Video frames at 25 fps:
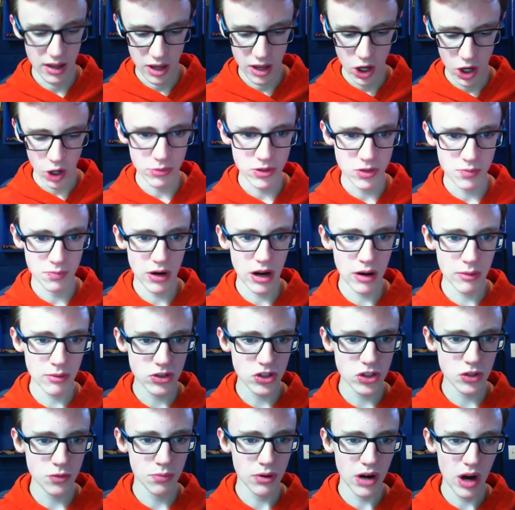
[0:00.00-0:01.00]
And the
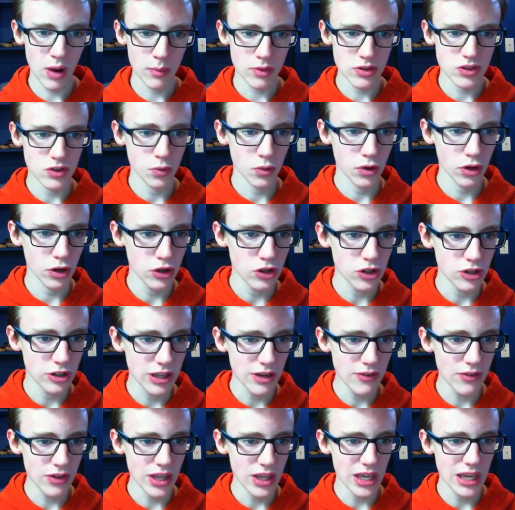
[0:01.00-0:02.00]
parameters the parameters we're gonna
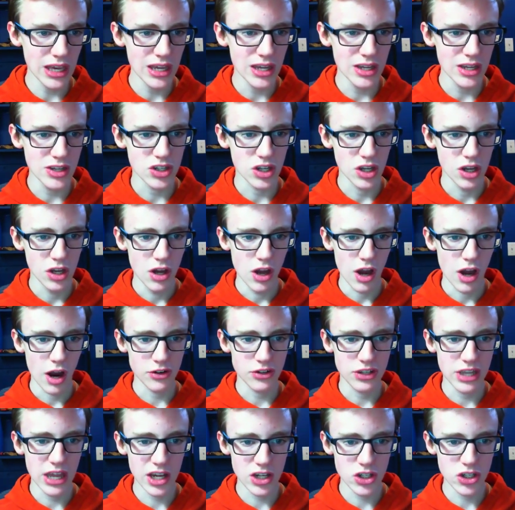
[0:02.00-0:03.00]
give it is our
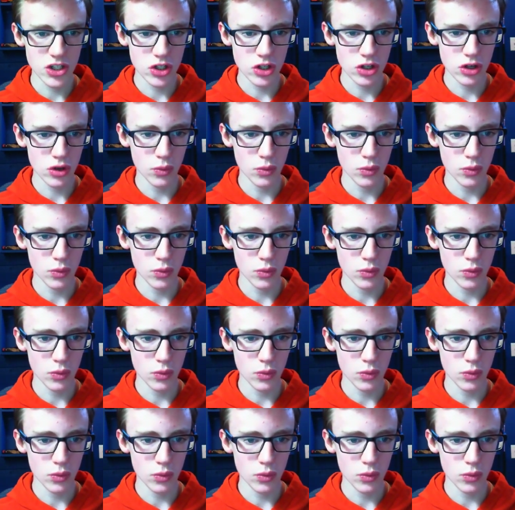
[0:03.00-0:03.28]
texture,